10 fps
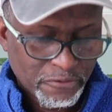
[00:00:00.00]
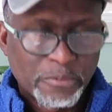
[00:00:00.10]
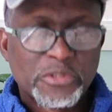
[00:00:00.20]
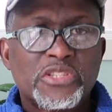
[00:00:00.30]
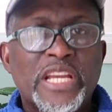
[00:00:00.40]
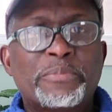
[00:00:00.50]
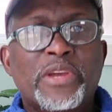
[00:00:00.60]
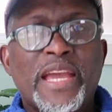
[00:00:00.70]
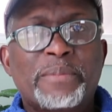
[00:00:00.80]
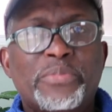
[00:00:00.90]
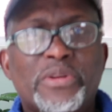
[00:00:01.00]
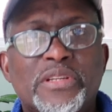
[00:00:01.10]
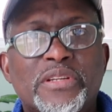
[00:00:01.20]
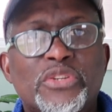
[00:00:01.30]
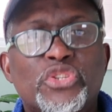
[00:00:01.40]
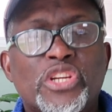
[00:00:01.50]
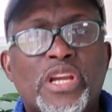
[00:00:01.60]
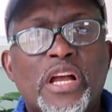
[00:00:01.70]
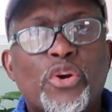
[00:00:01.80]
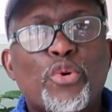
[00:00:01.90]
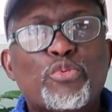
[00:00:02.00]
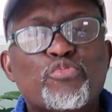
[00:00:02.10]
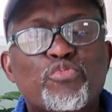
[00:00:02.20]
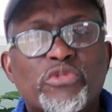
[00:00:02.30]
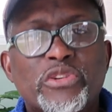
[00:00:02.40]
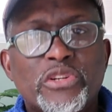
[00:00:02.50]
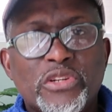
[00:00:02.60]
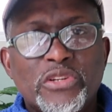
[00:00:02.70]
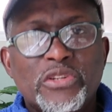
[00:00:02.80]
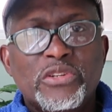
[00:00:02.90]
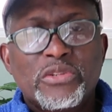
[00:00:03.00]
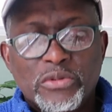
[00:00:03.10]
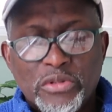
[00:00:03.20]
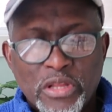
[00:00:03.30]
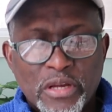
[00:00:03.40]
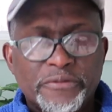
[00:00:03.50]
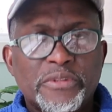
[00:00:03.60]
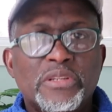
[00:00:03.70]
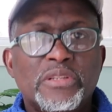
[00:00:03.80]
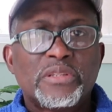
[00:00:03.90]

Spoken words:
From Champ Camp, Chicago, Loft.